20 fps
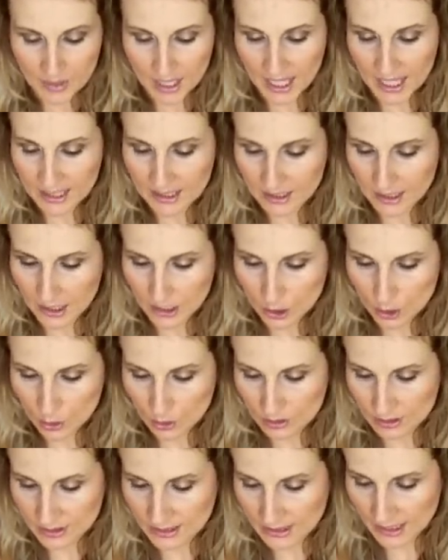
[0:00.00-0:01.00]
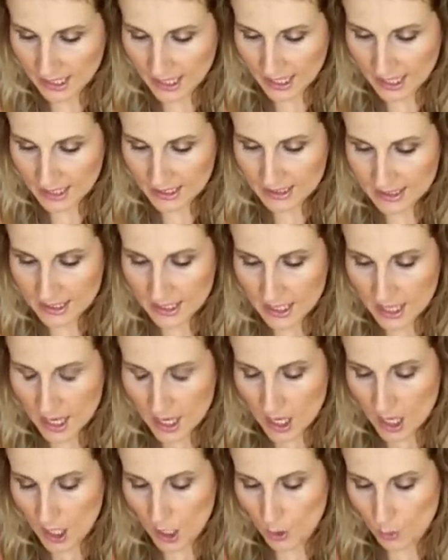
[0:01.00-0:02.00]
and it contains
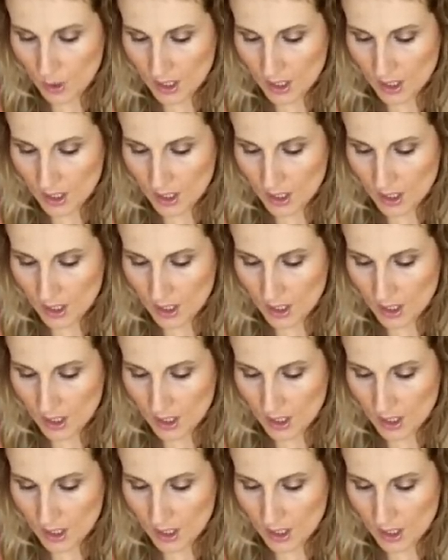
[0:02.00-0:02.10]
uh,